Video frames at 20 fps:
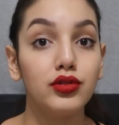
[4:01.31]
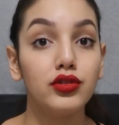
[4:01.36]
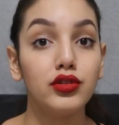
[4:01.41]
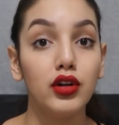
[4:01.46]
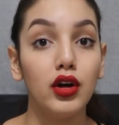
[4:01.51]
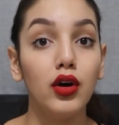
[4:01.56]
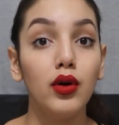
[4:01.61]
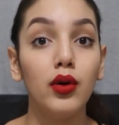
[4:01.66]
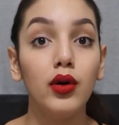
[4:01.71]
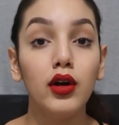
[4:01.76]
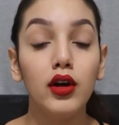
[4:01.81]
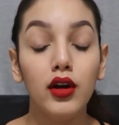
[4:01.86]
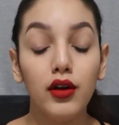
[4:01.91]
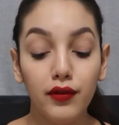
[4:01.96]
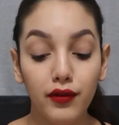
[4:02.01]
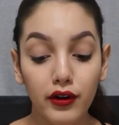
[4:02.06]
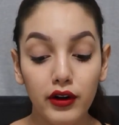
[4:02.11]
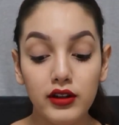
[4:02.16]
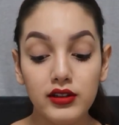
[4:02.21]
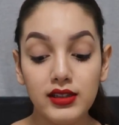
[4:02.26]
So
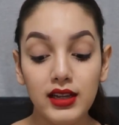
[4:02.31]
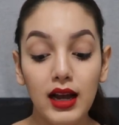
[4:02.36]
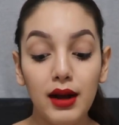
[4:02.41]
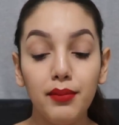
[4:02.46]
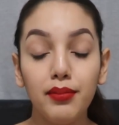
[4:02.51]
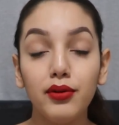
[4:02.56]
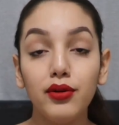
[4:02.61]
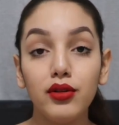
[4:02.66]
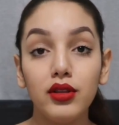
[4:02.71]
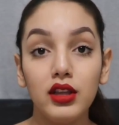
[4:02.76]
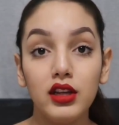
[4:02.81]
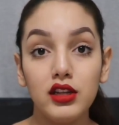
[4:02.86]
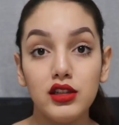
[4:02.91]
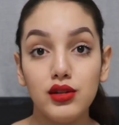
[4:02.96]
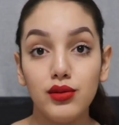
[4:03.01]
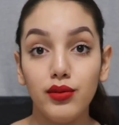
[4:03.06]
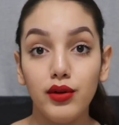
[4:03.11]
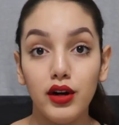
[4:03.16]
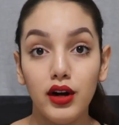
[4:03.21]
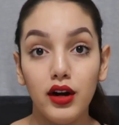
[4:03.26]
for example,
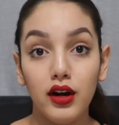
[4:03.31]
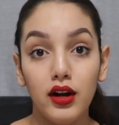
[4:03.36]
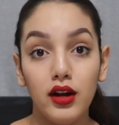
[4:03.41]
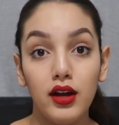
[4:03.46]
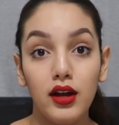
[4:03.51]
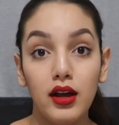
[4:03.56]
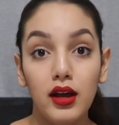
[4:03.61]
these were